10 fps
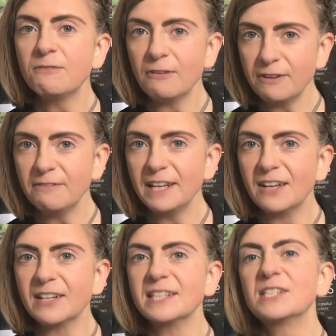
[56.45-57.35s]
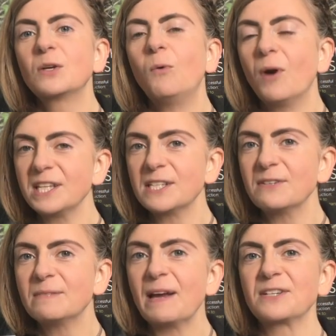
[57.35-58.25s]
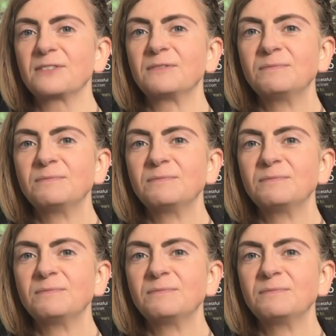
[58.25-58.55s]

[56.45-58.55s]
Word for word: fluffy felines quite so special.